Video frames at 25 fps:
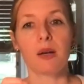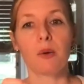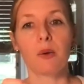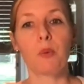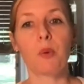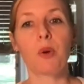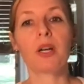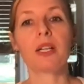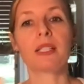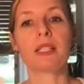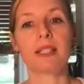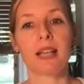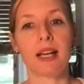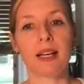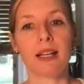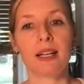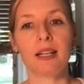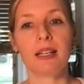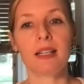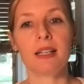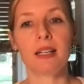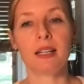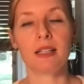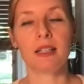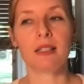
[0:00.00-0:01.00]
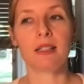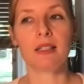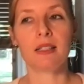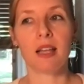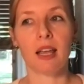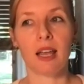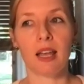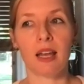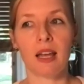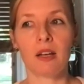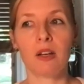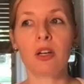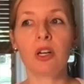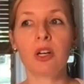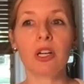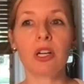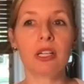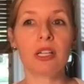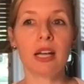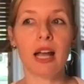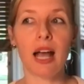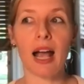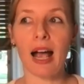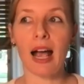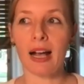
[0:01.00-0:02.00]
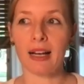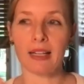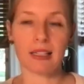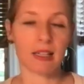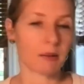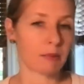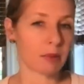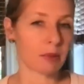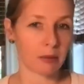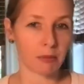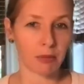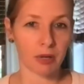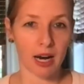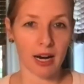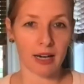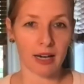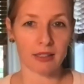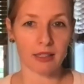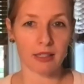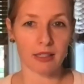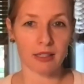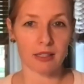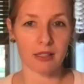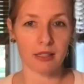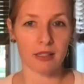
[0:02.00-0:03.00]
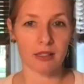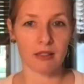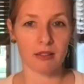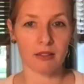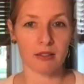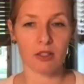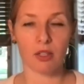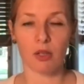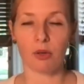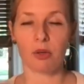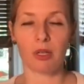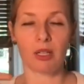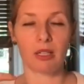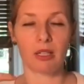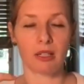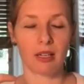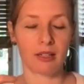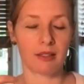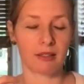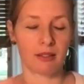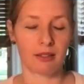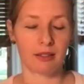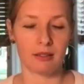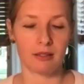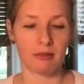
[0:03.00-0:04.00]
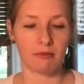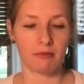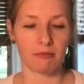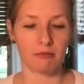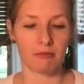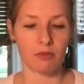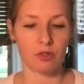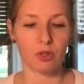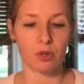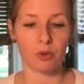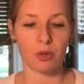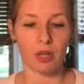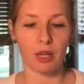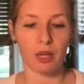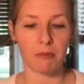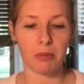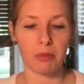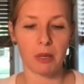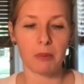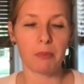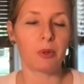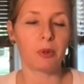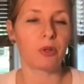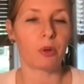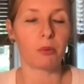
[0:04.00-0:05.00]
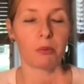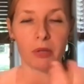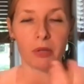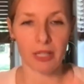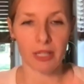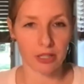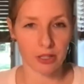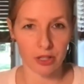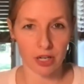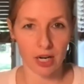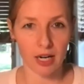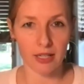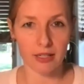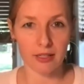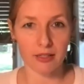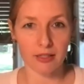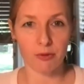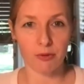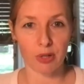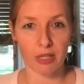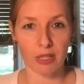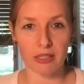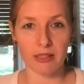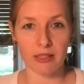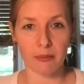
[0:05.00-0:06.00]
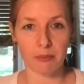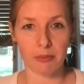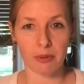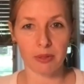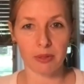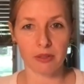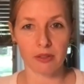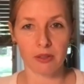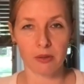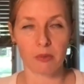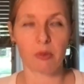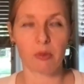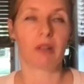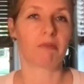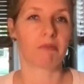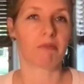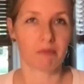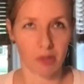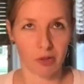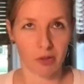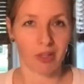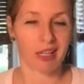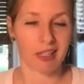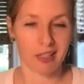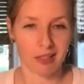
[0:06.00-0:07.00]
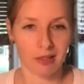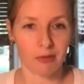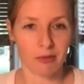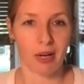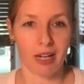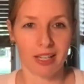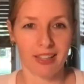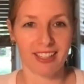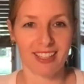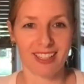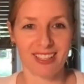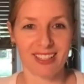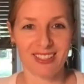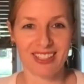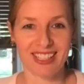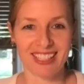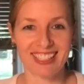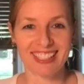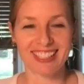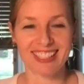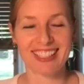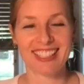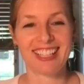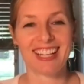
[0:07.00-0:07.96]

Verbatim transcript: work cited is a good academic practice. So it, it's so that people don't plagiarize, for example. Well, no, that is why they use it.